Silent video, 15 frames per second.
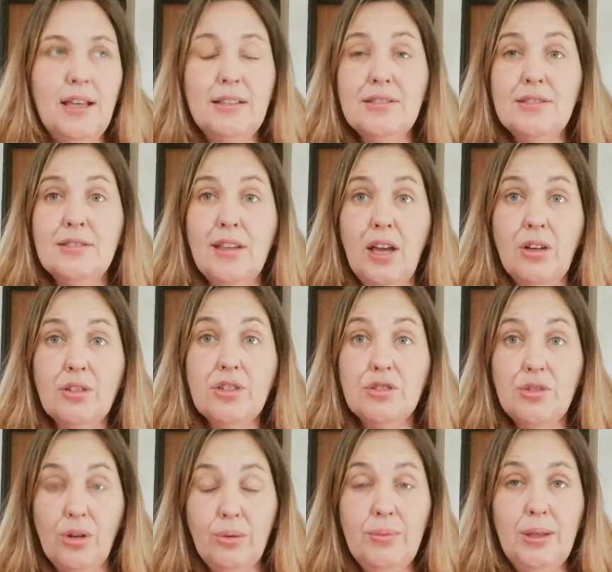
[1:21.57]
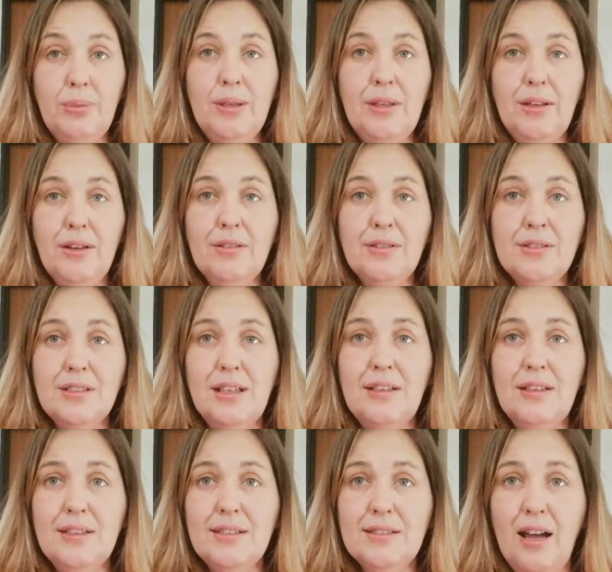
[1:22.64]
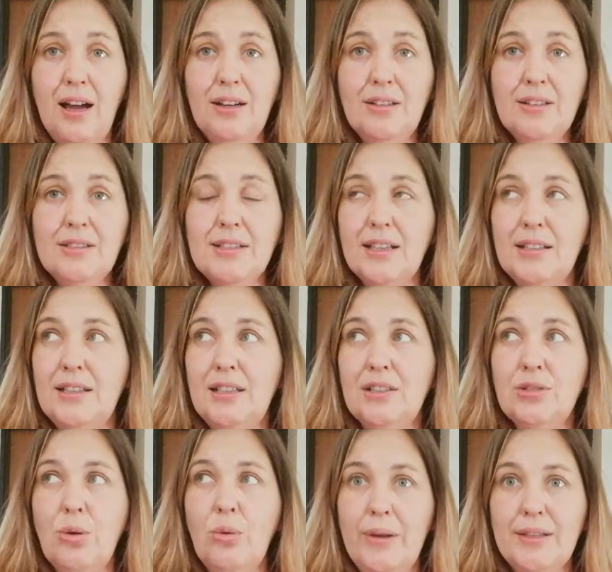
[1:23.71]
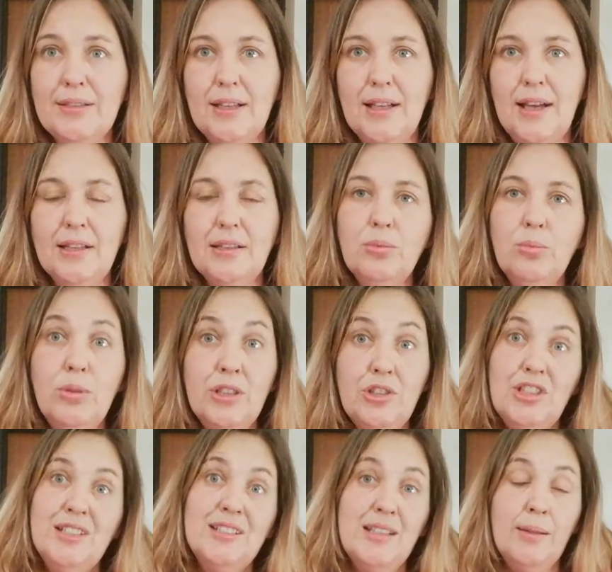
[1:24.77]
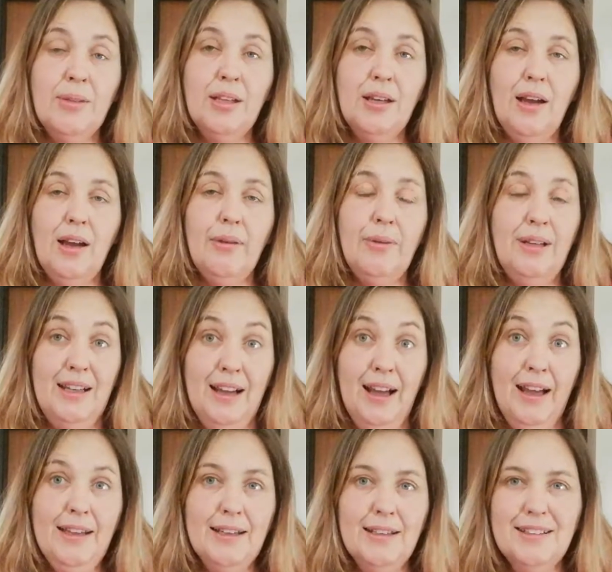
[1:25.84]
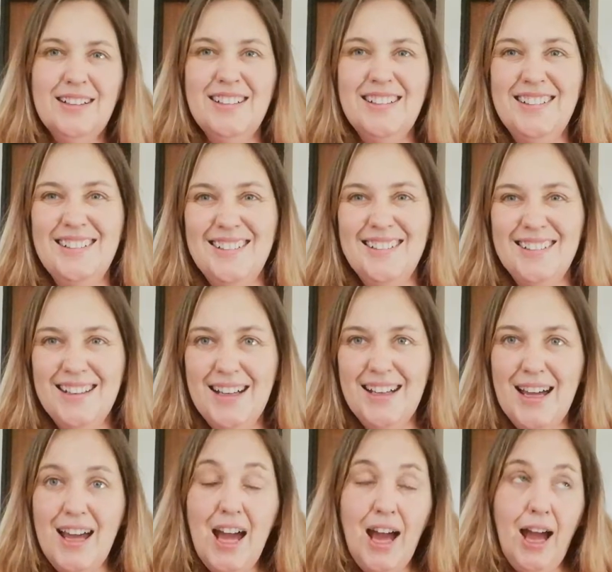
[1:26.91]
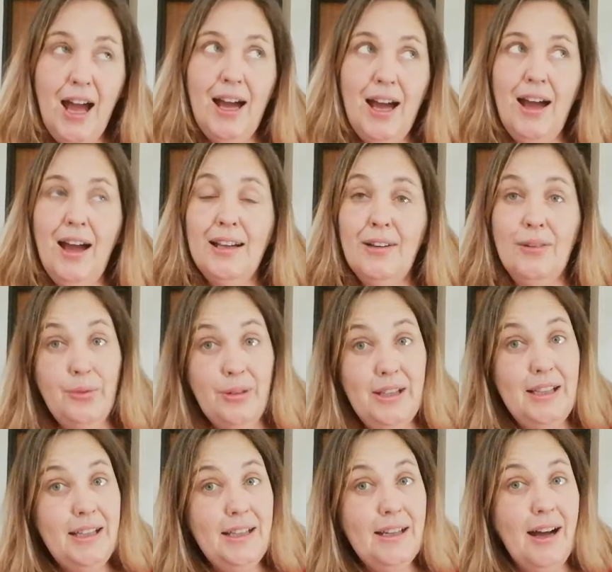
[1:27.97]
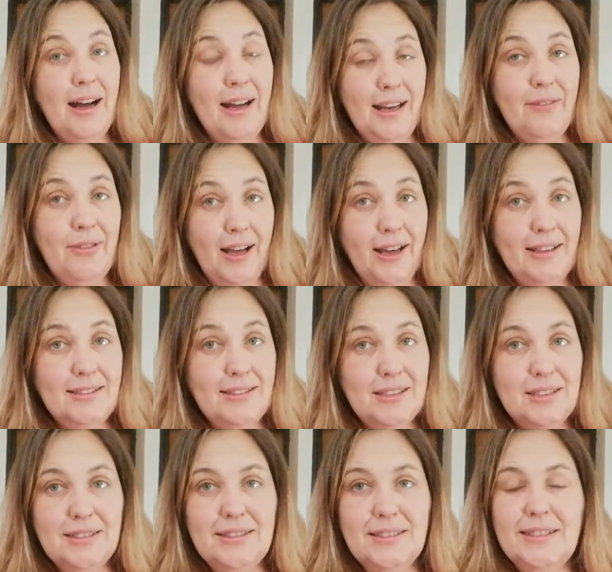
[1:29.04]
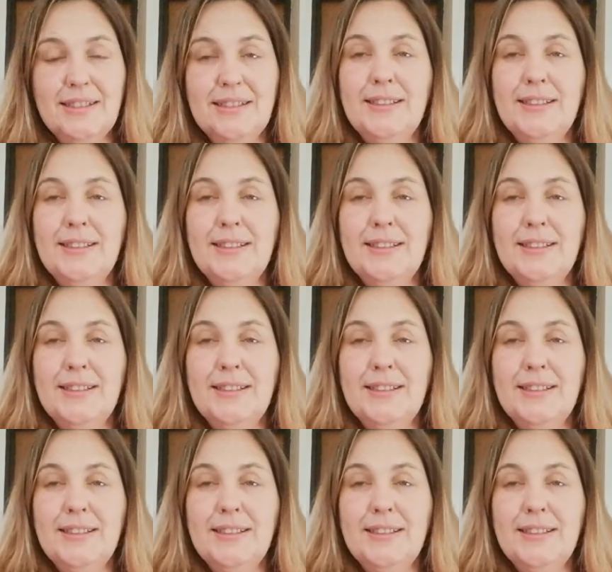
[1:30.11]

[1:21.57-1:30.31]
there are so many windows in this house that there's always light, which is something I really like. I love light,